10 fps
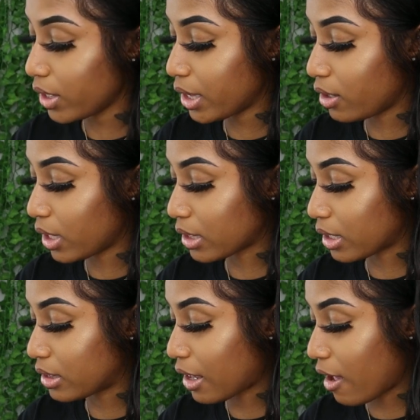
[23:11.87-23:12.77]
really like
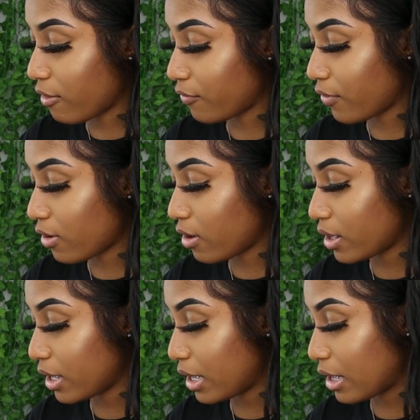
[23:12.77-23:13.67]
the
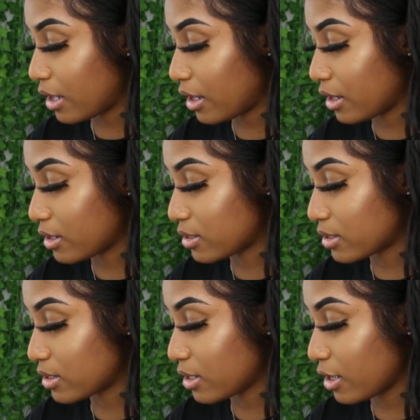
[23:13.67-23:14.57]
downfall is,
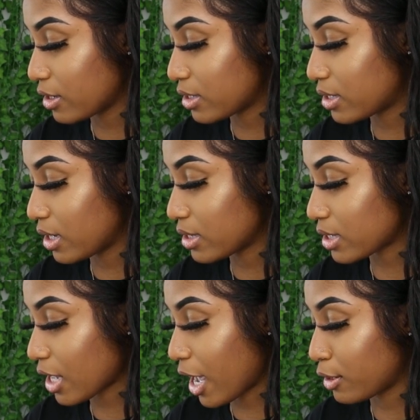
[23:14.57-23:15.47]

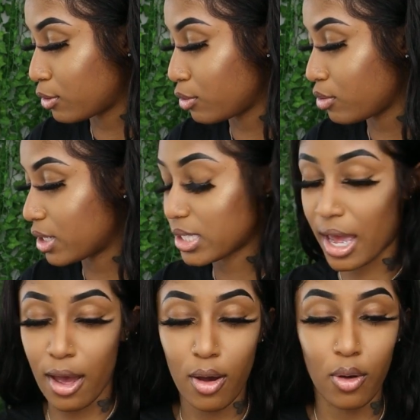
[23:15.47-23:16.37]
since I do this
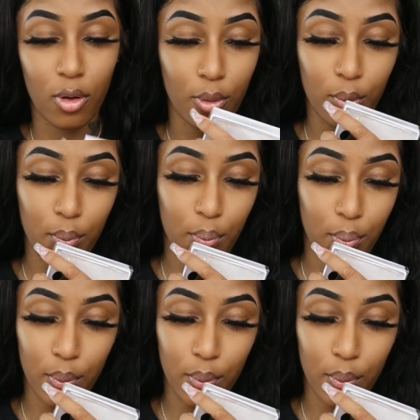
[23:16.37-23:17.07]
at home,